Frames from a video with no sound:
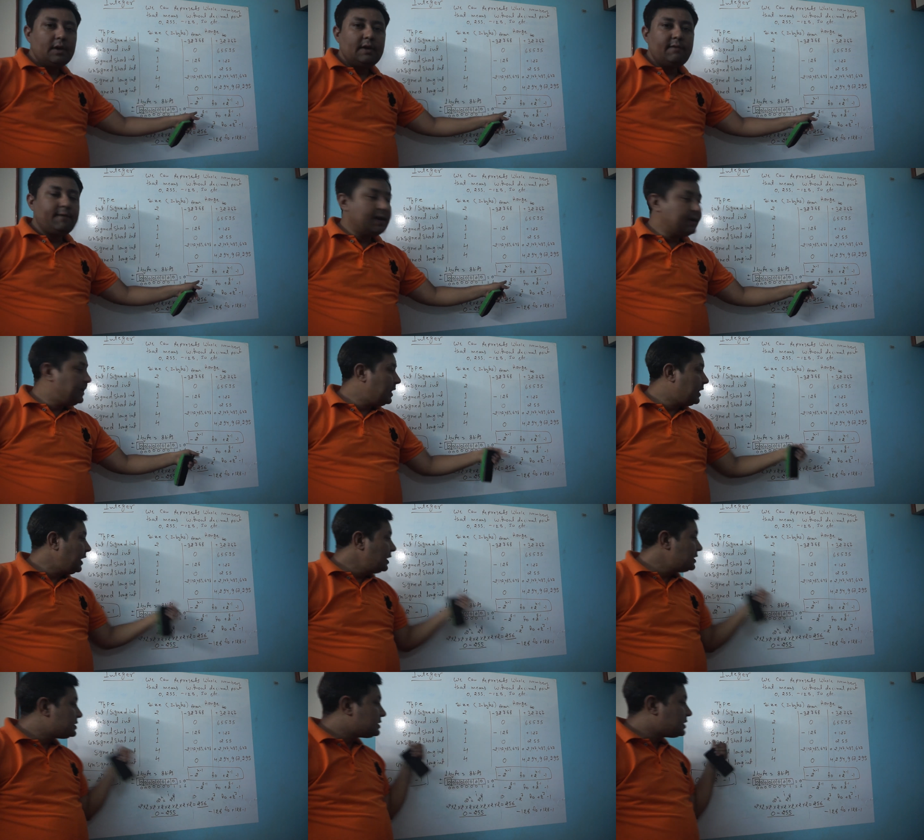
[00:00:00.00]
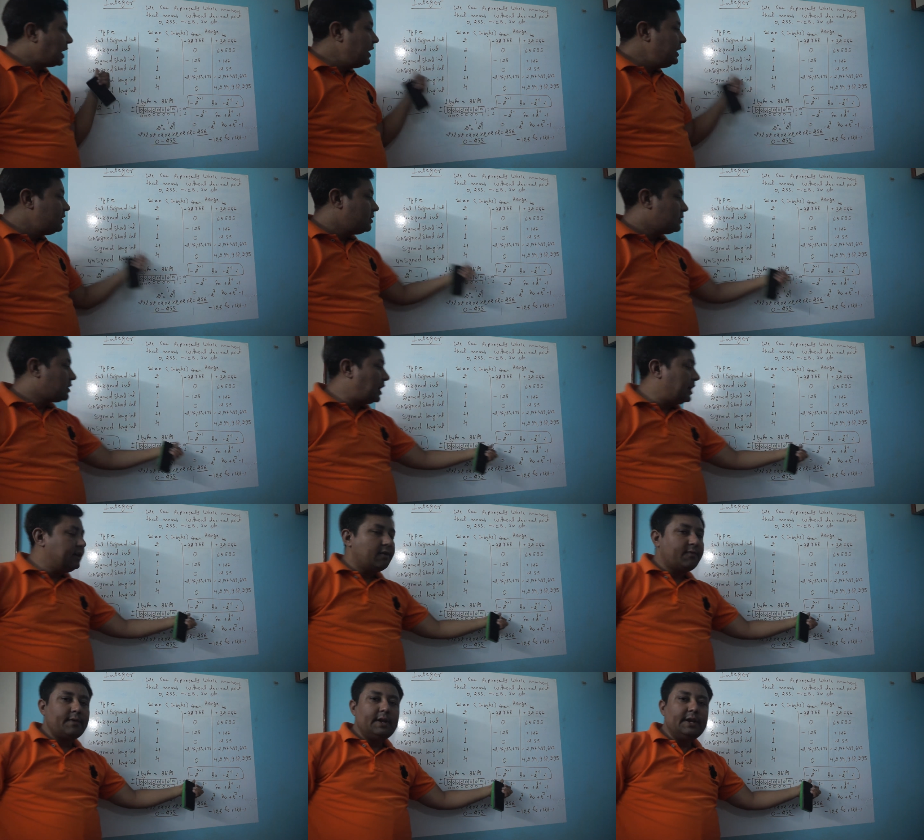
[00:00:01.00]
If you are taking signed kind
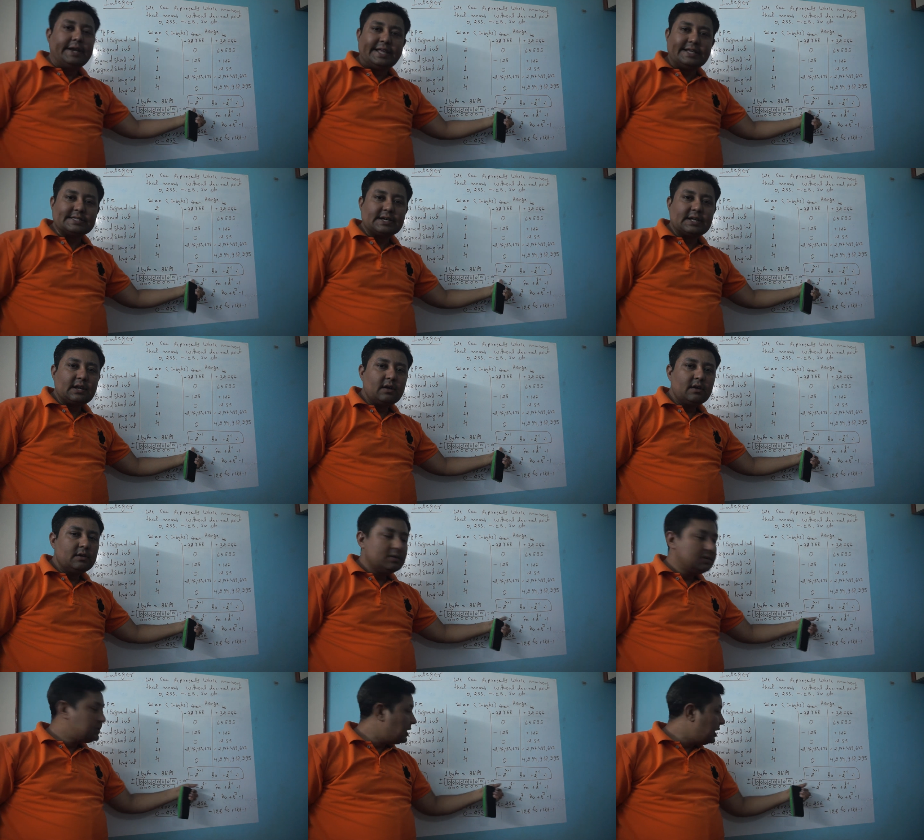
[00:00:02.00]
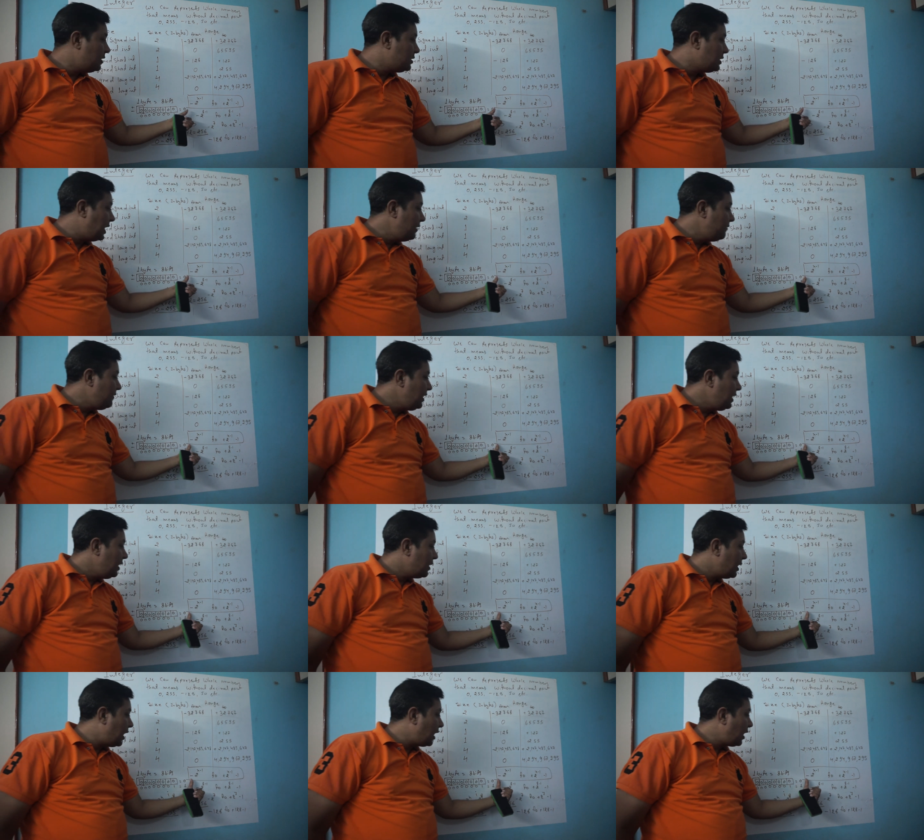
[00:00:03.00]
of integer, then
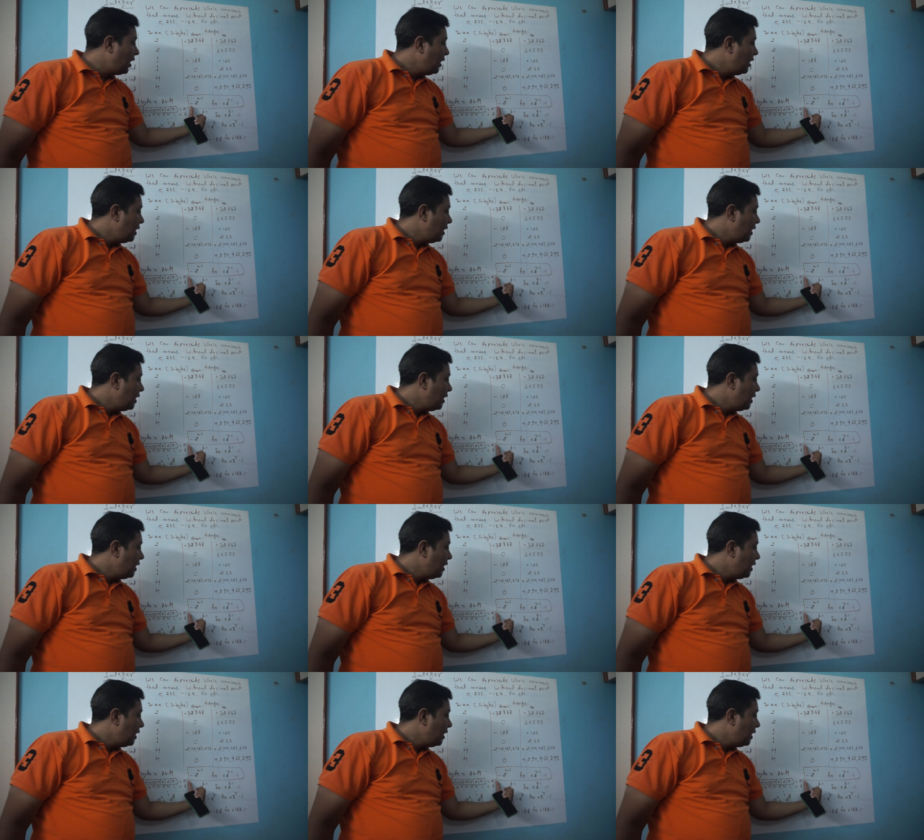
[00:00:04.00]
we are